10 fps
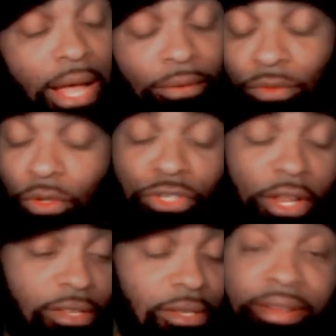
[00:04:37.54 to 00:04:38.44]
I told
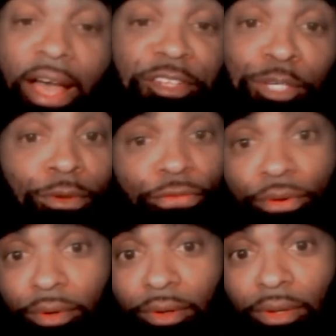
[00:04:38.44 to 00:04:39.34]
y'all this analogy
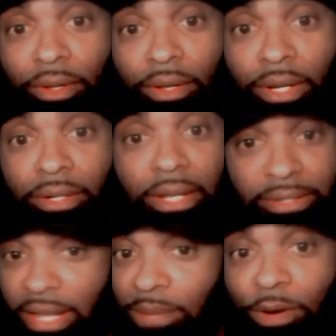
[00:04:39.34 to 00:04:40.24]
before.
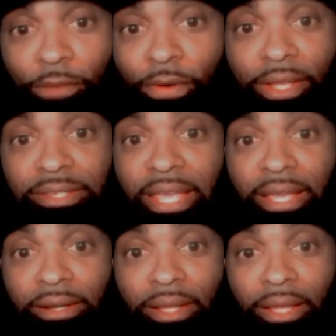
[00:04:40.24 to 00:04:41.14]
That's like a motherfucker
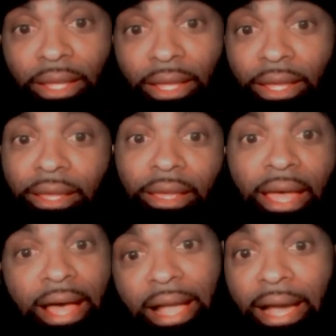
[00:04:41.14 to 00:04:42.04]
saying, hey,
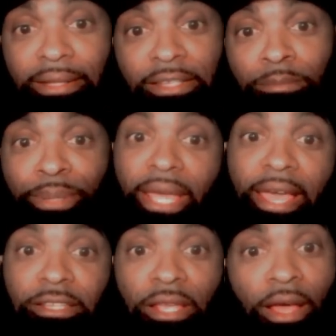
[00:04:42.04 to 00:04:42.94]
I got this big
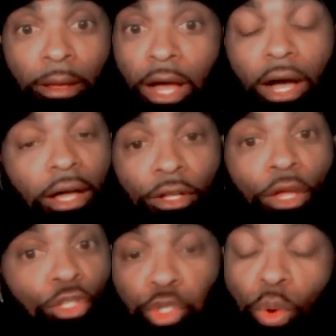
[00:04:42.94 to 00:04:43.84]
ass uh,
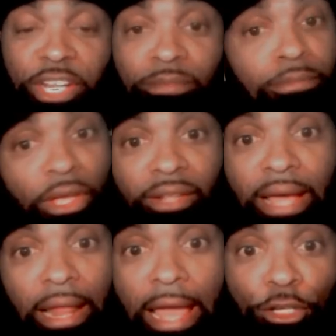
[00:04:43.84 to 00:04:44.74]
twenty million
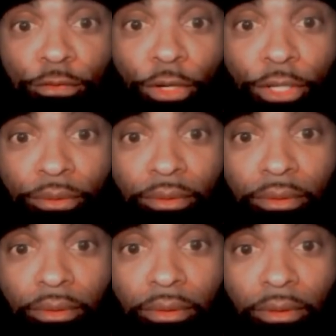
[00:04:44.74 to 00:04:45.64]
dollar house for you,
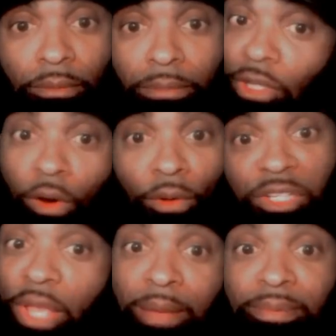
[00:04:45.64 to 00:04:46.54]
but the
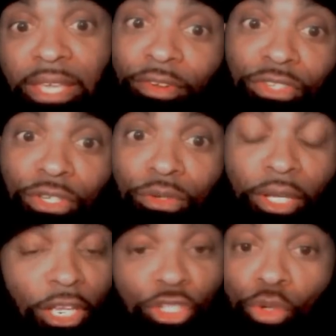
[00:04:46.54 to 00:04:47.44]
only way I'm giving it to
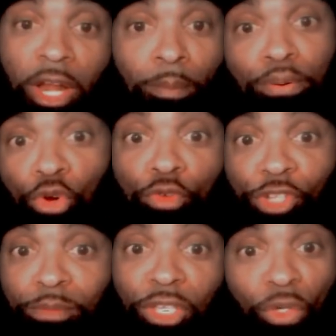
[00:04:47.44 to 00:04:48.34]
you is you gotta prove
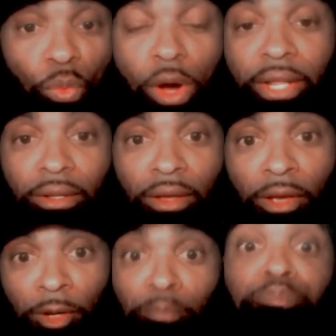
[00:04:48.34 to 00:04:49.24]
to me you want it.
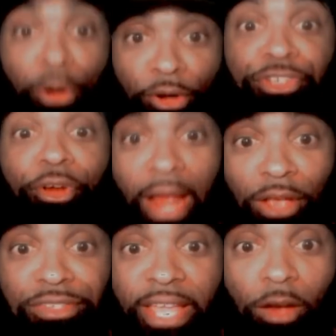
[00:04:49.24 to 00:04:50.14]
Burn your
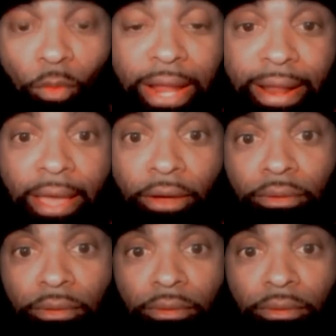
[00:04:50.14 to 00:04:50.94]
house down right now.